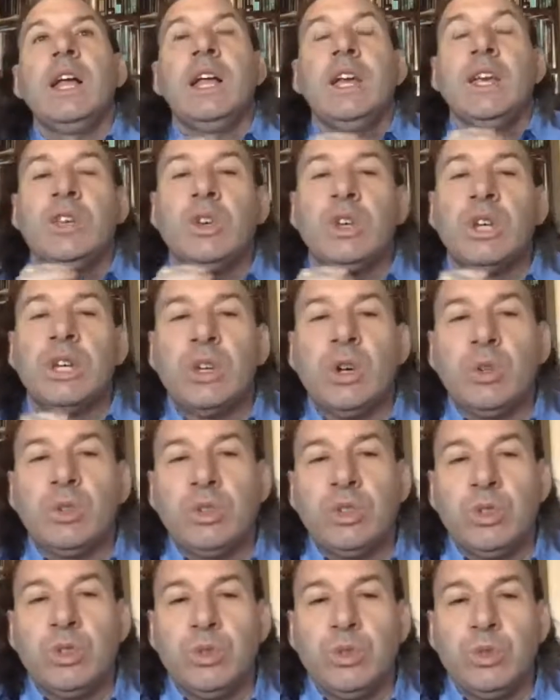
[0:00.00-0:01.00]
you can go
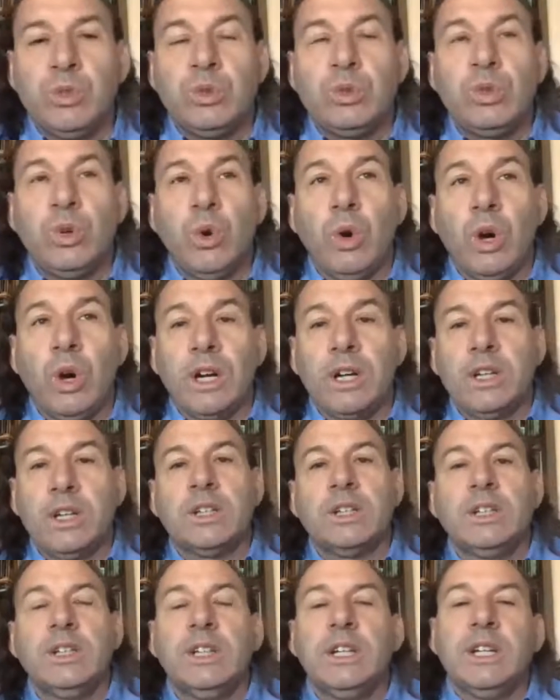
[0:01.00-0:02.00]
to New York,
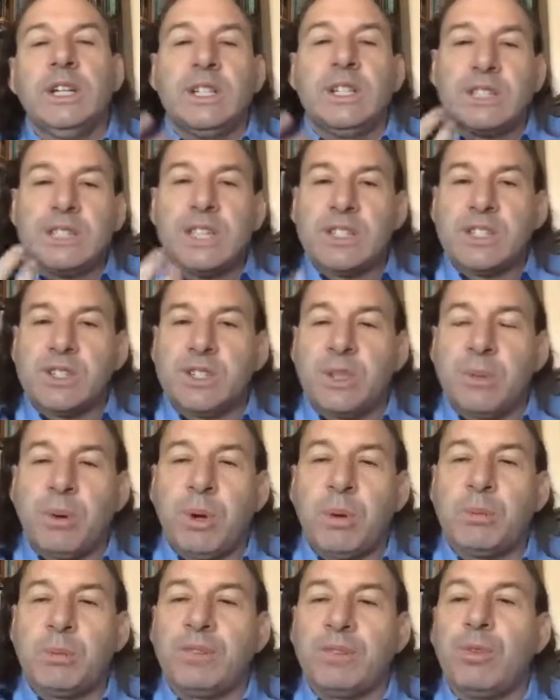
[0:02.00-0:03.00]
such as the
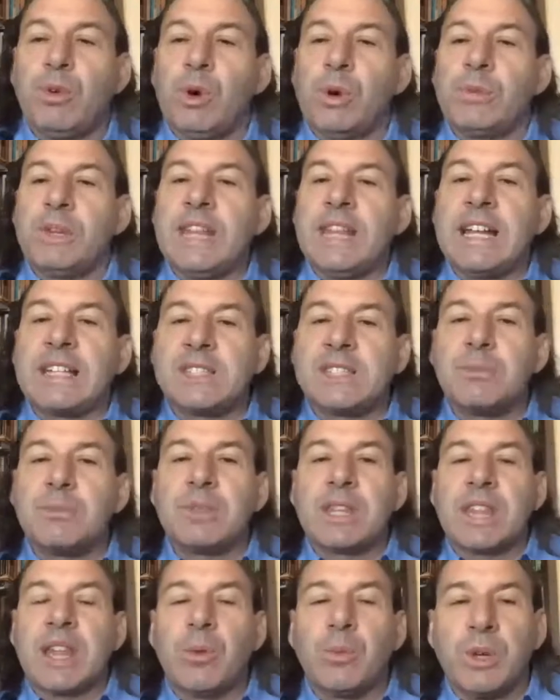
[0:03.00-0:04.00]
Permanent Forum, and that's
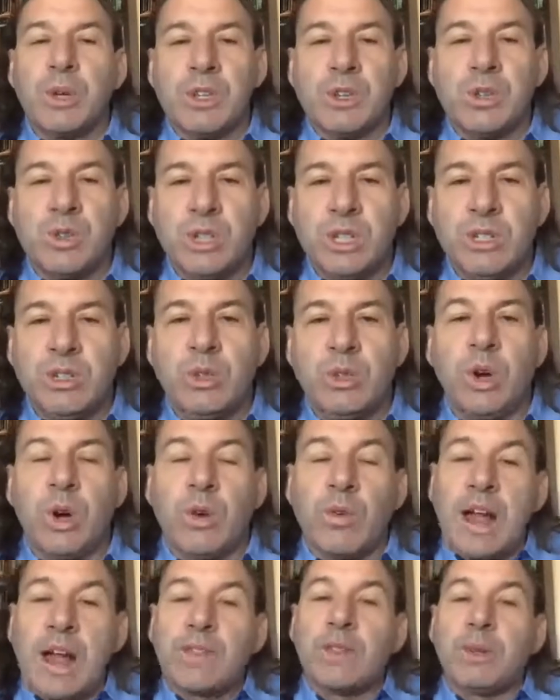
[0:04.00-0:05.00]
something that we usually do.
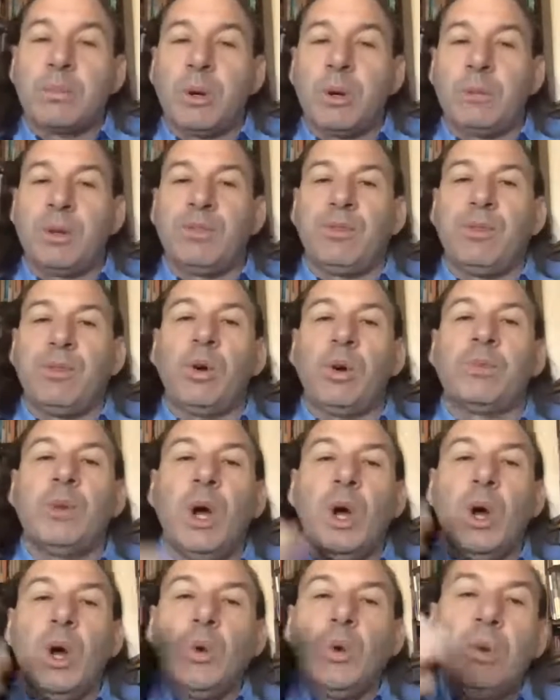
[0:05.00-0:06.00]
Around the Permanent Forum,
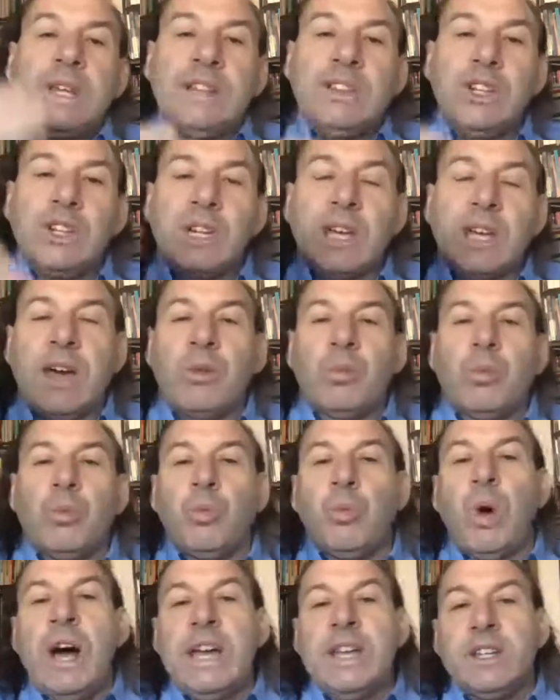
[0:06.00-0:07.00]
we look at
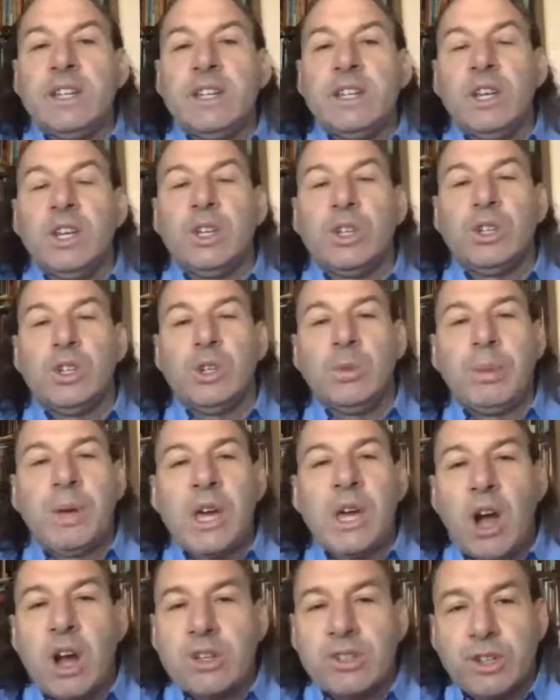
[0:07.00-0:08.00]
what
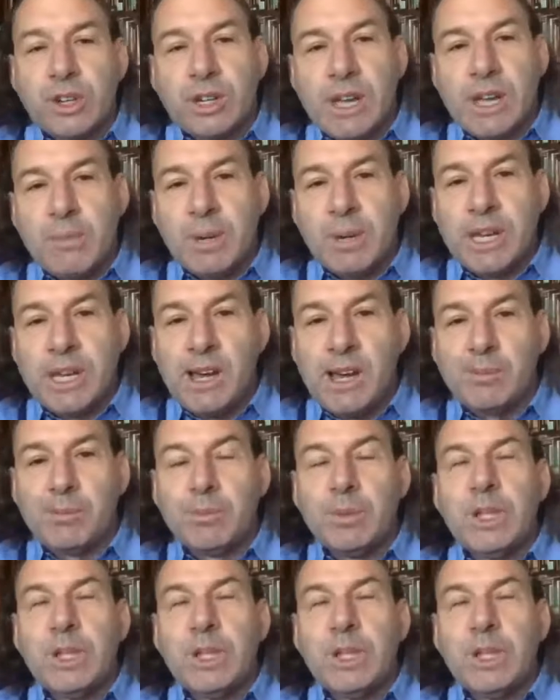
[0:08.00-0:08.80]
UPRs are coming up.